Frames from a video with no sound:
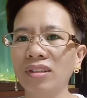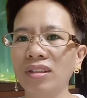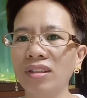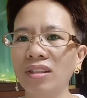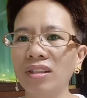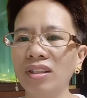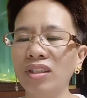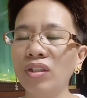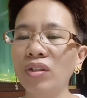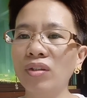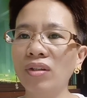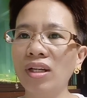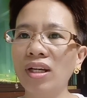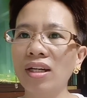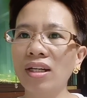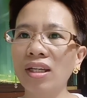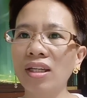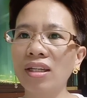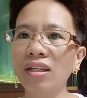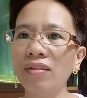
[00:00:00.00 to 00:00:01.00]
You're
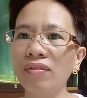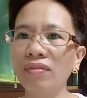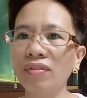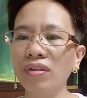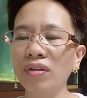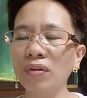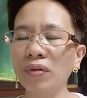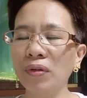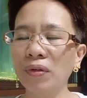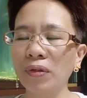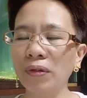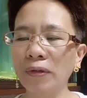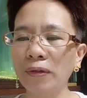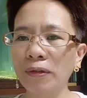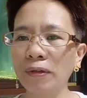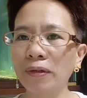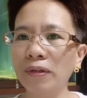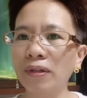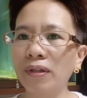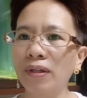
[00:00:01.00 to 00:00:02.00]
lucky if your
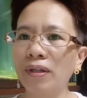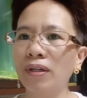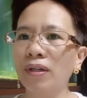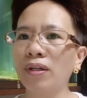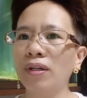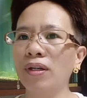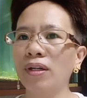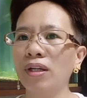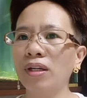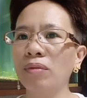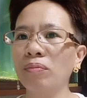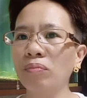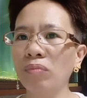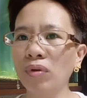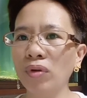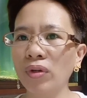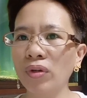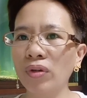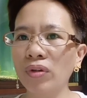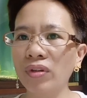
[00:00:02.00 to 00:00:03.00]

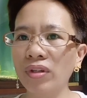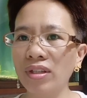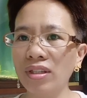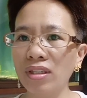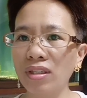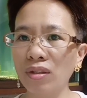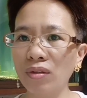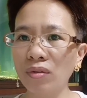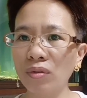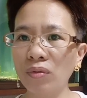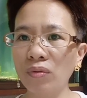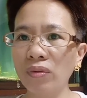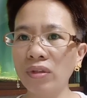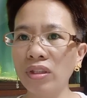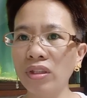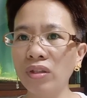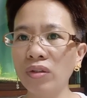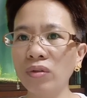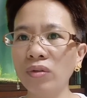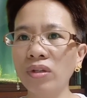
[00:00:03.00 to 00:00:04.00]
employer is good with
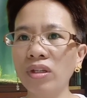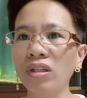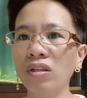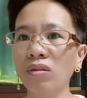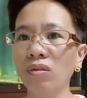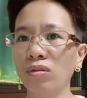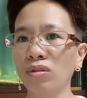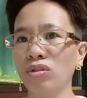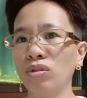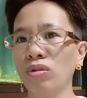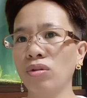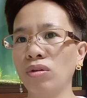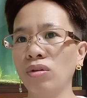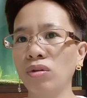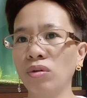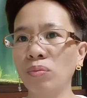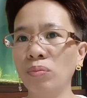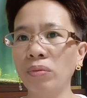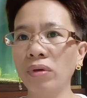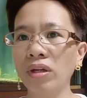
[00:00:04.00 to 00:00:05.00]
you and also
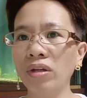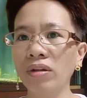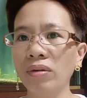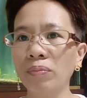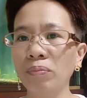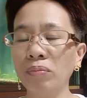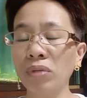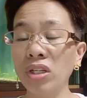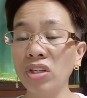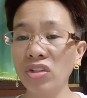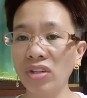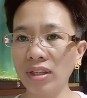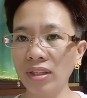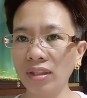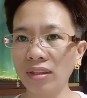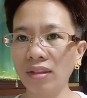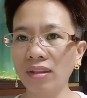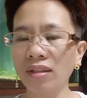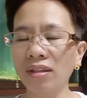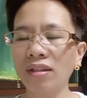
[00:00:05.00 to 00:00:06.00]
your patient.
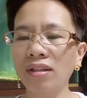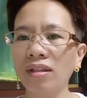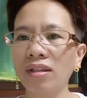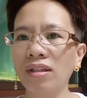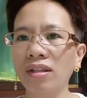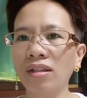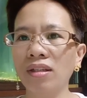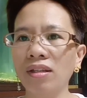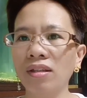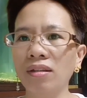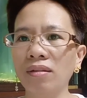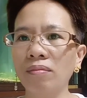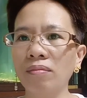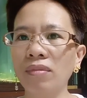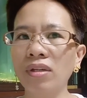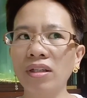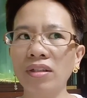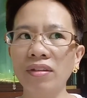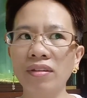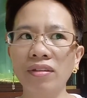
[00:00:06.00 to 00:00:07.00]

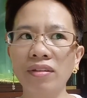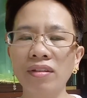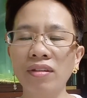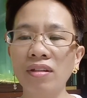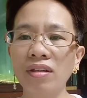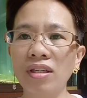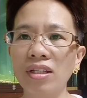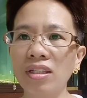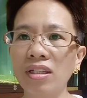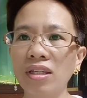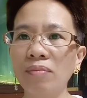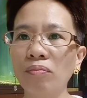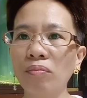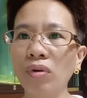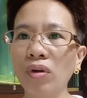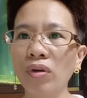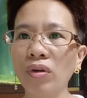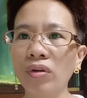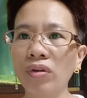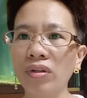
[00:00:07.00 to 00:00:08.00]
But there is
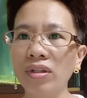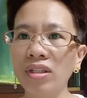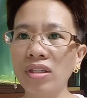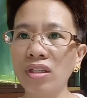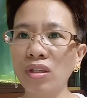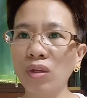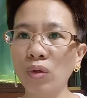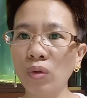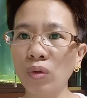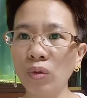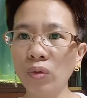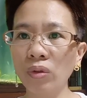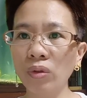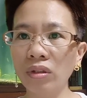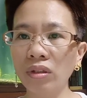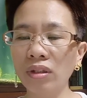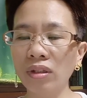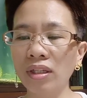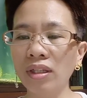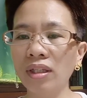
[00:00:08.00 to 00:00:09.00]
employer is good
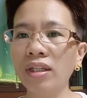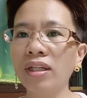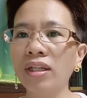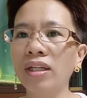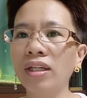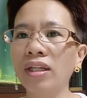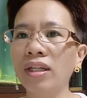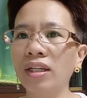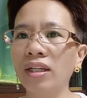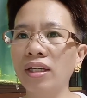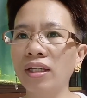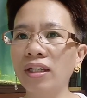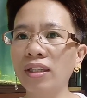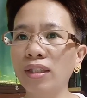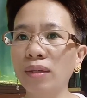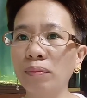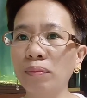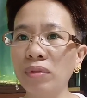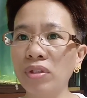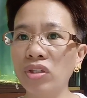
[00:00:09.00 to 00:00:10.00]
and
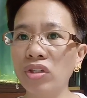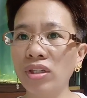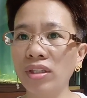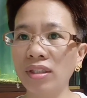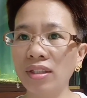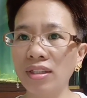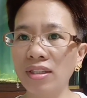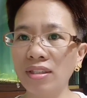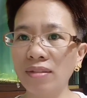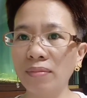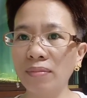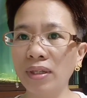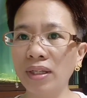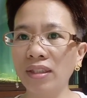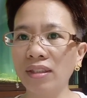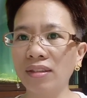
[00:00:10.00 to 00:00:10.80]
the patient is bad.